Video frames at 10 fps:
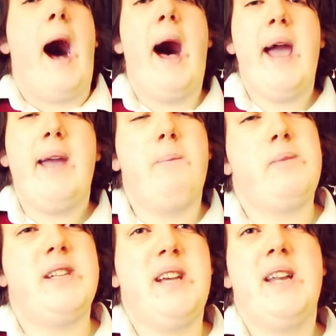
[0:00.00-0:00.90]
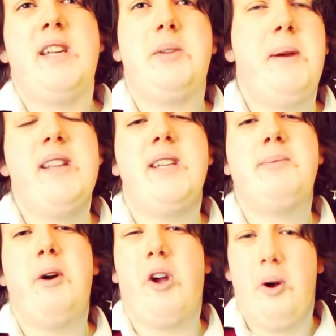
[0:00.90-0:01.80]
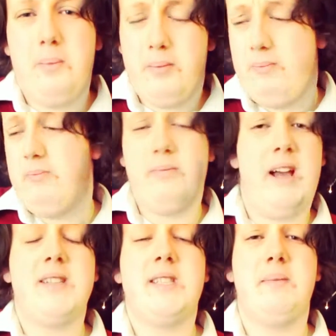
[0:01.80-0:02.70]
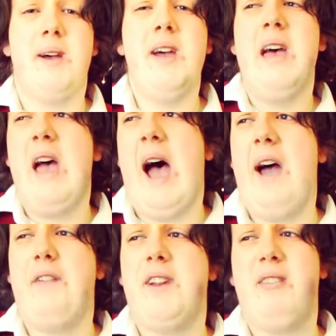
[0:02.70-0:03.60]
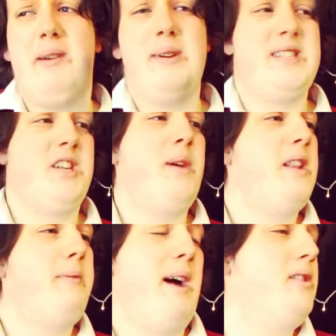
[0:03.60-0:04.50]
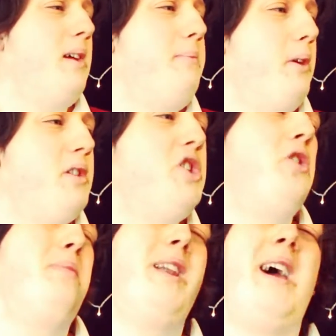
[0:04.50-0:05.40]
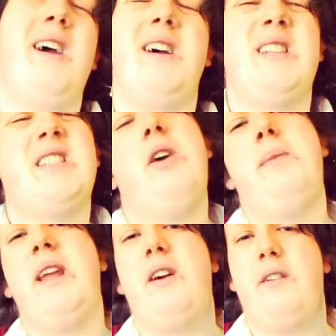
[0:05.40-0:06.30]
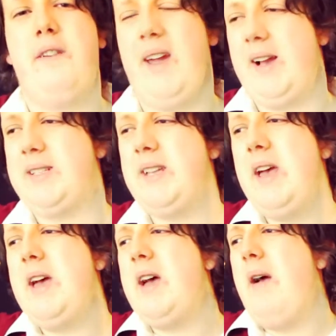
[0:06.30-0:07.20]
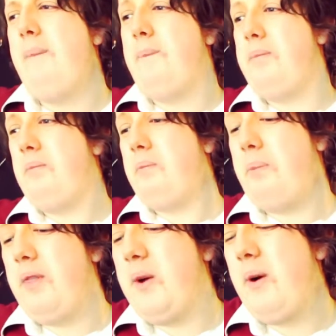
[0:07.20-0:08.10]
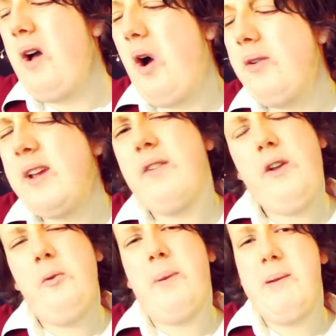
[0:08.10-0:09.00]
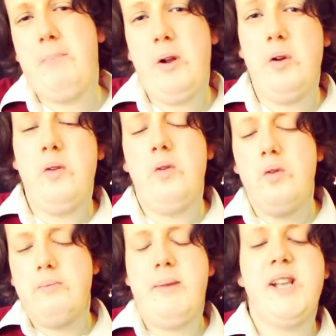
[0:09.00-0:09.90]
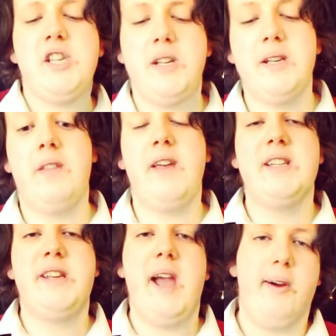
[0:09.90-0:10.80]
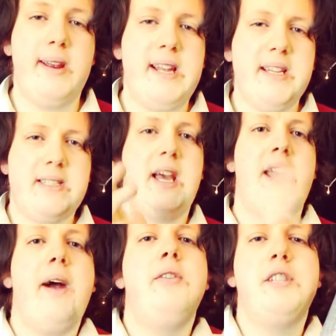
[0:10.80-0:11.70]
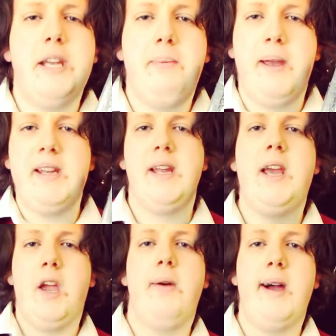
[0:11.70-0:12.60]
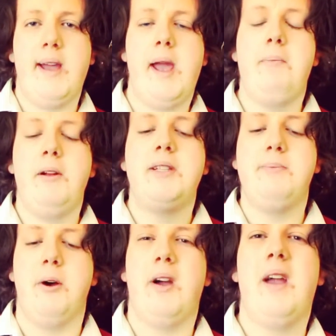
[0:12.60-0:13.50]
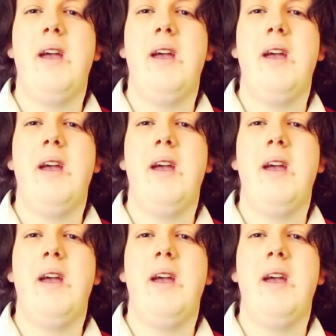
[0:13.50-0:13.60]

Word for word: I decided to pick this book up last summer after it was doing the rounds on BookTube and I heard so many good things. But there were only a few people who mentioned this now. It is an L G B T Q I A plus book.